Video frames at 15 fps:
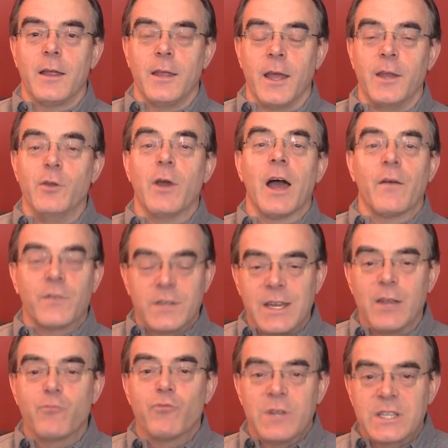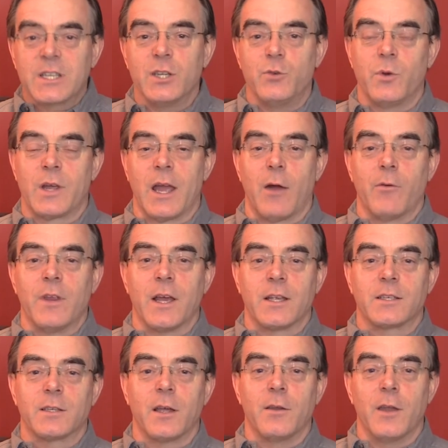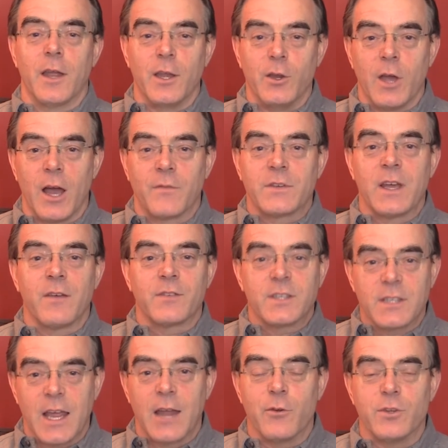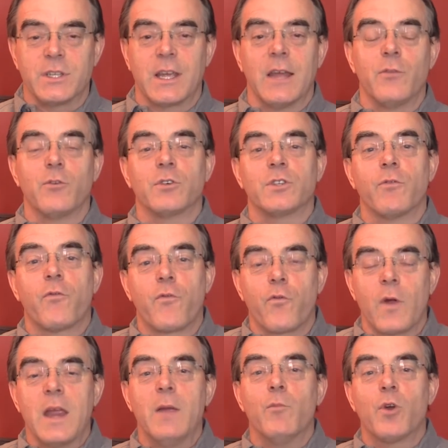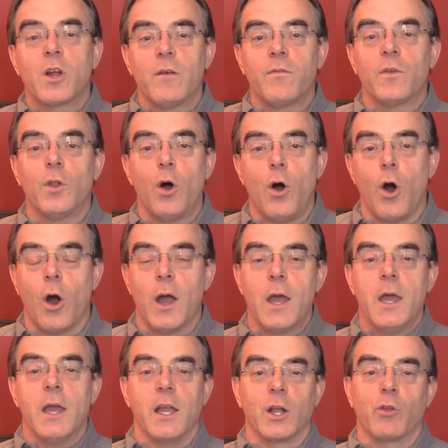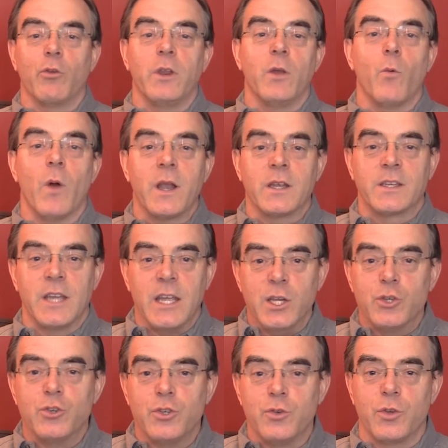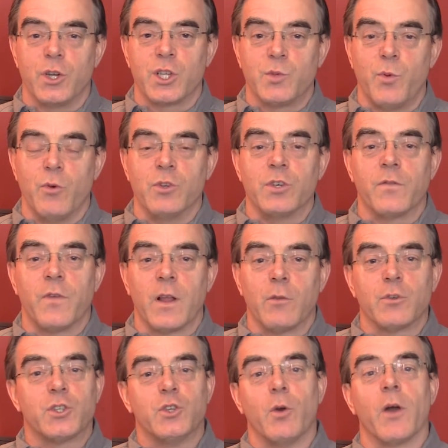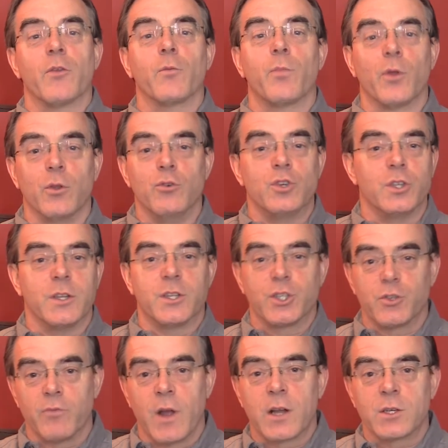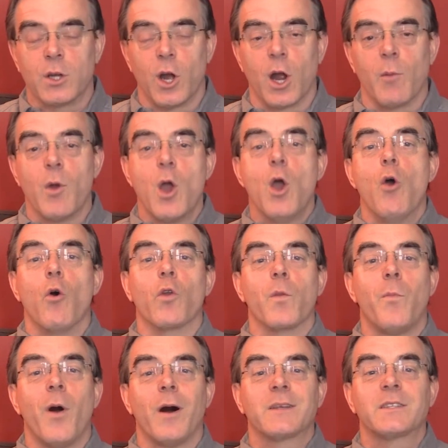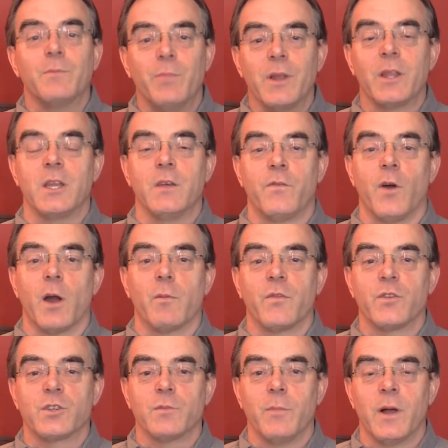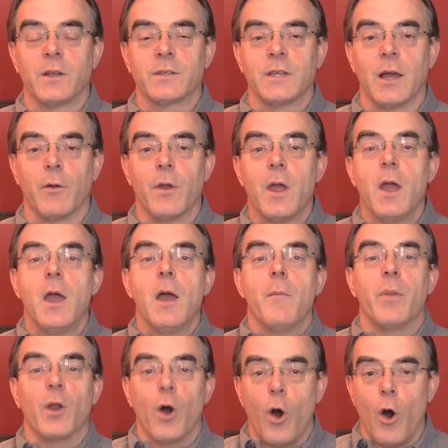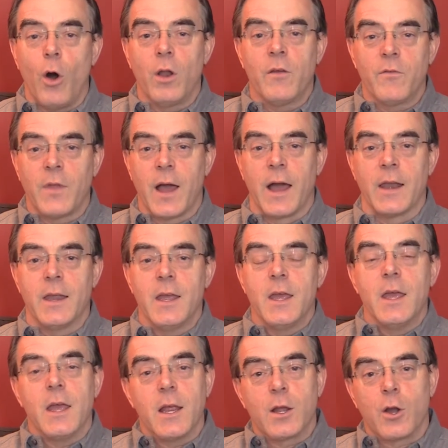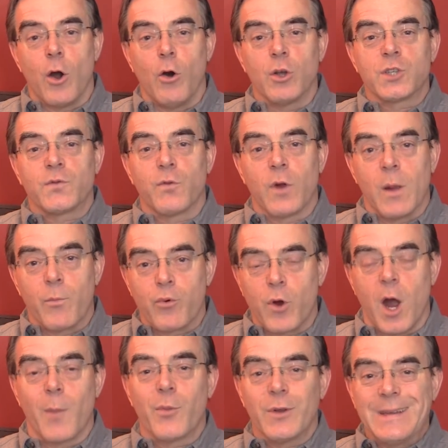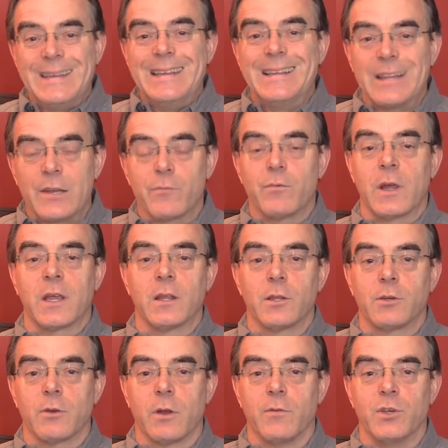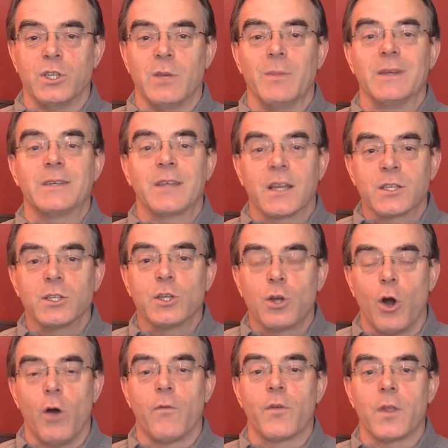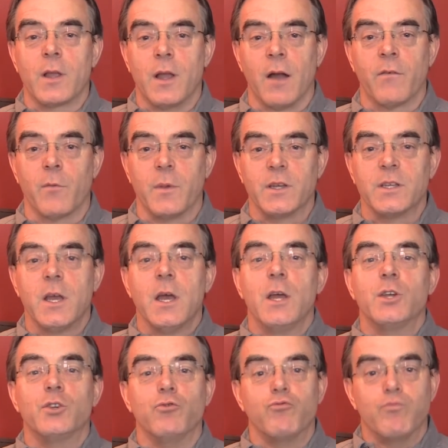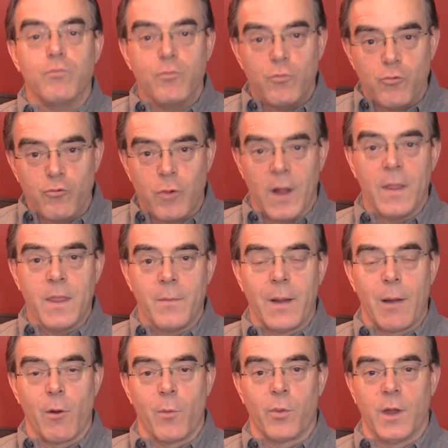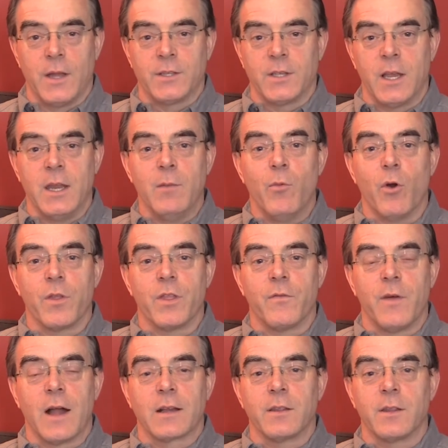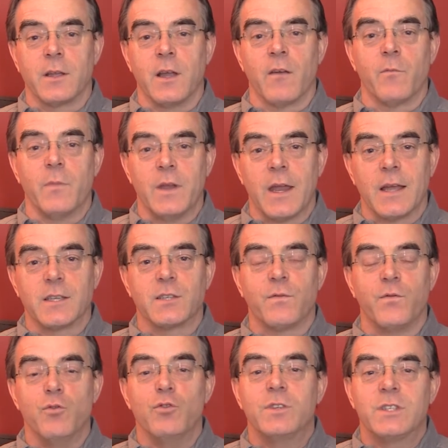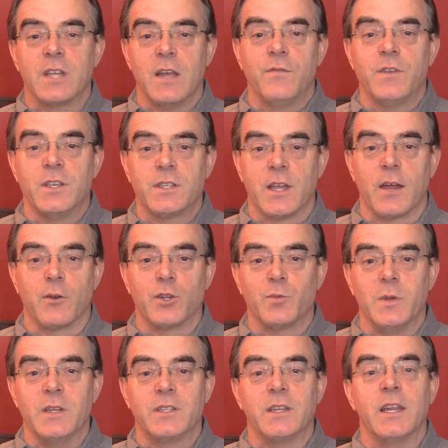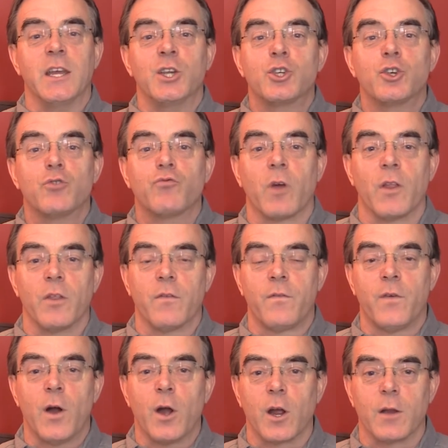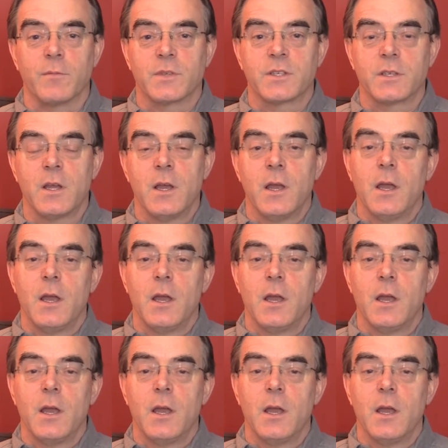And you have to take risk into account, yes, and you have to have standards. Again, there is a framework of law, including what dangers you can expose your fellows to, either pollution that's direct harm or the possibility of harm if there's a meltdown. But all of that calls for a proper legal and regulatory regime. It doesn't call for the government to run the power plants any more than the fact that the government has food safety standards means that it should run the farms.